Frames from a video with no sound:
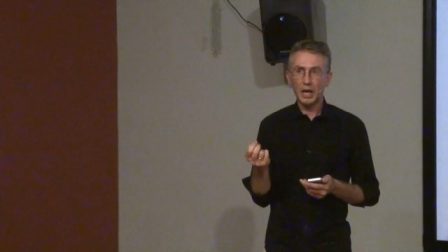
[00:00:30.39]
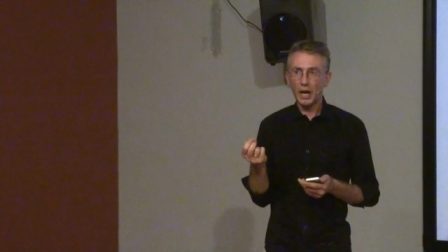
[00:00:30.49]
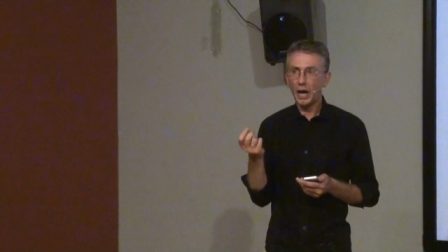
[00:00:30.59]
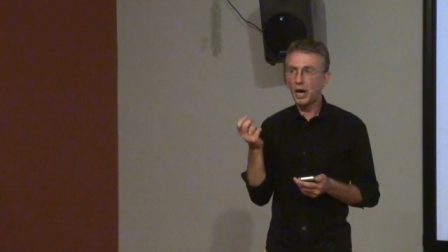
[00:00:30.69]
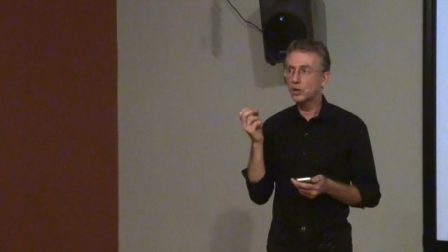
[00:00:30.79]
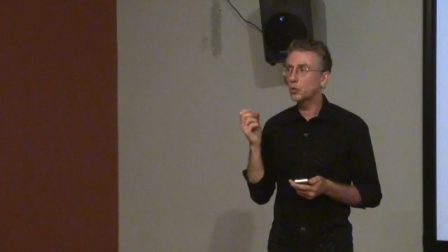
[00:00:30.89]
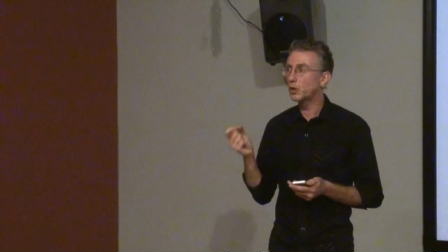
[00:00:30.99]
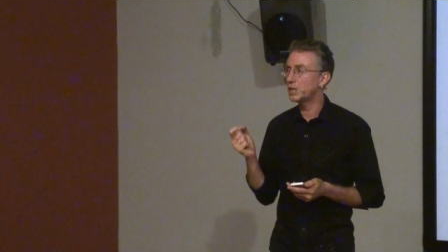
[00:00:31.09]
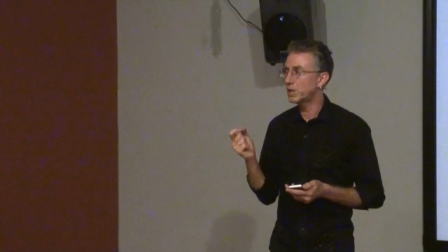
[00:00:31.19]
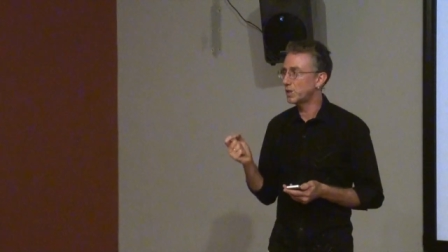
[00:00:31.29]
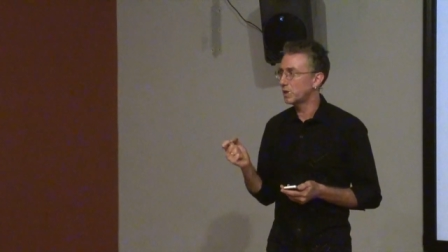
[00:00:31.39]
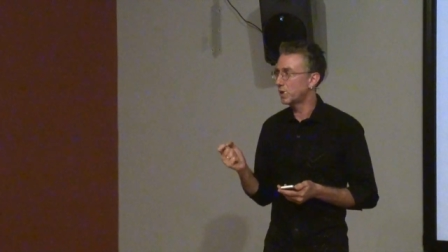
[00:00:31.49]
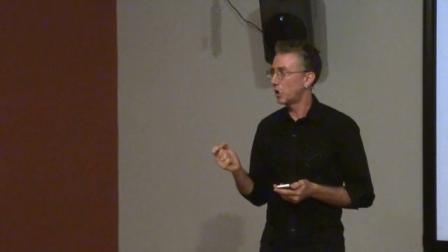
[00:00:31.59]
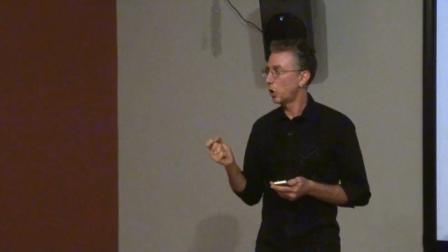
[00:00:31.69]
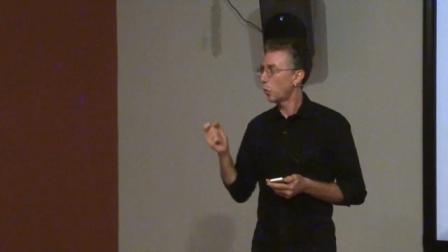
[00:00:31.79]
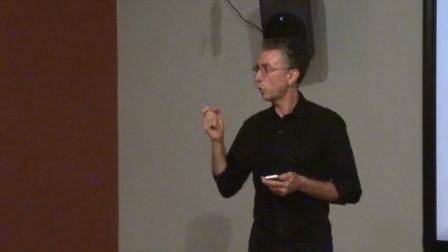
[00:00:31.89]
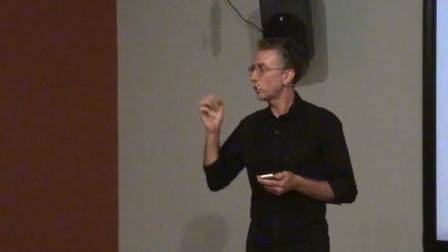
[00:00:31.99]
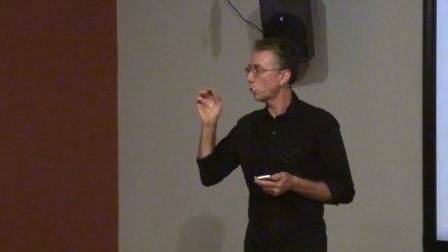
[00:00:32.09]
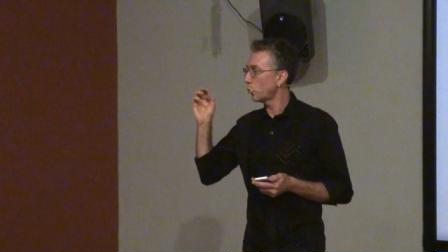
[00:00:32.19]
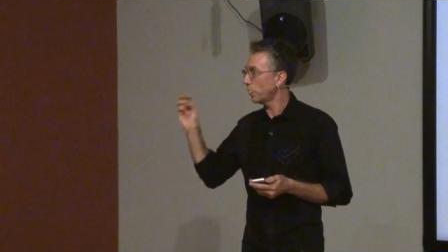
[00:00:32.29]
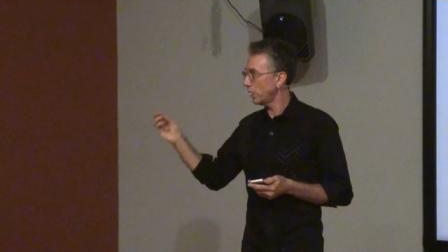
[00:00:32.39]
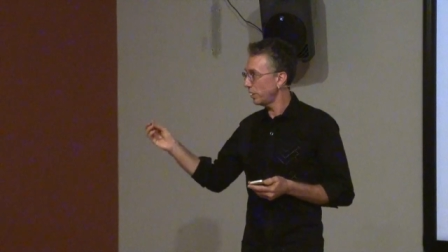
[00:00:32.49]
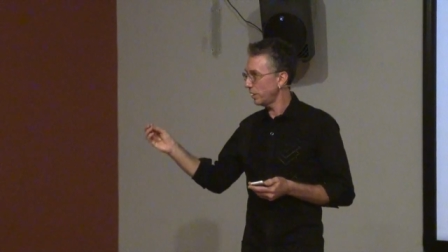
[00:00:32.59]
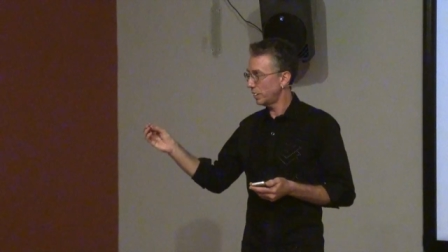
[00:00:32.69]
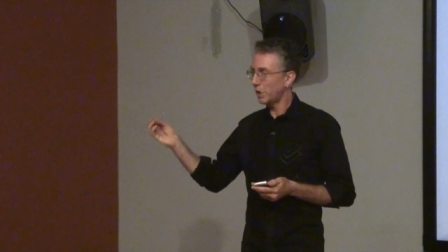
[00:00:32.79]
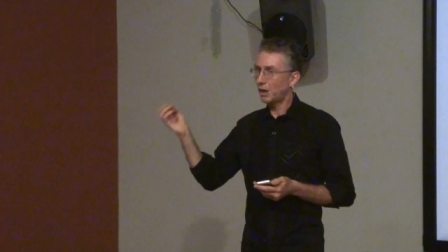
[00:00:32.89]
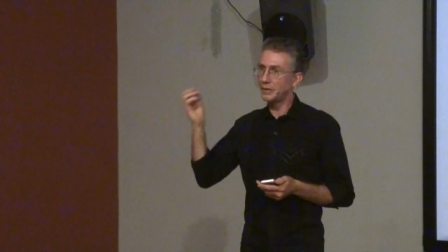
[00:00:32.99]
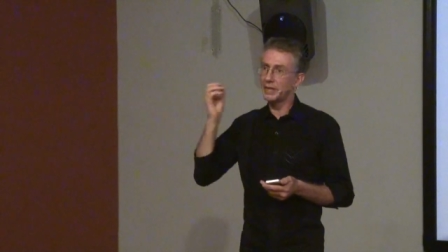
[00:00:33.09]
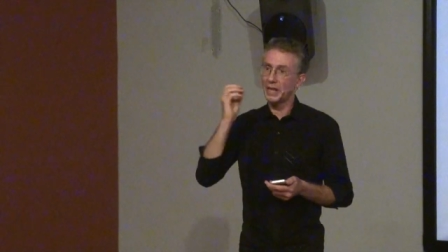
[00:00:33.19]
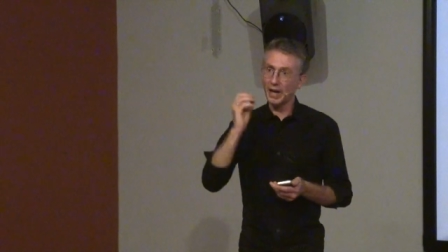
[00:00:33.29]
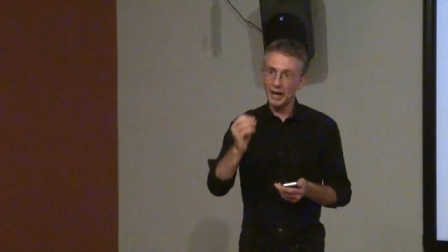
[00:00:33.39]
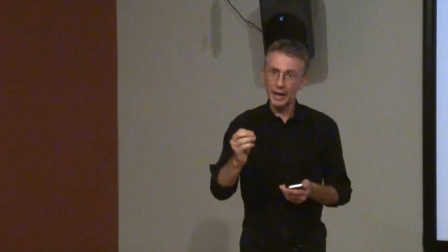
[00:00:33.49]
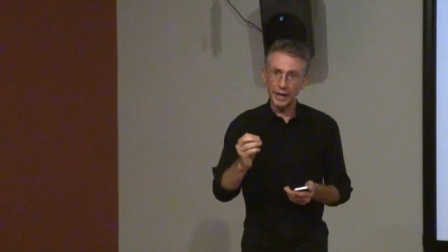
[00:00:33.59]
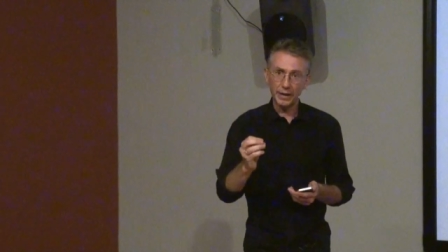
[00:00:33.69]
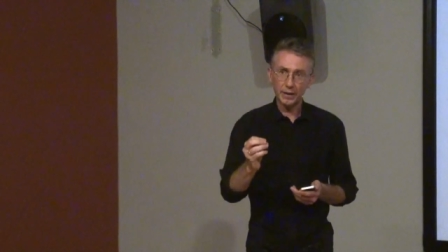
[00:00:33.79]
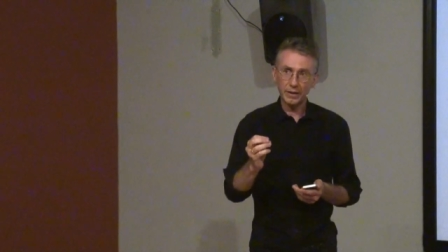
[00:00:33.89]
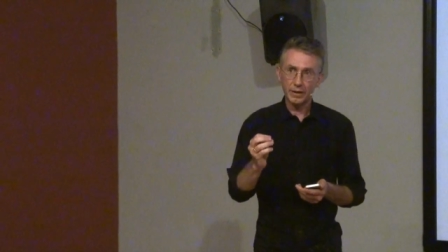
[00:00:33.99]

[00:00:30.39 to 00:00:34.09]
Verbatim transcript: How do we deal with the we and the I?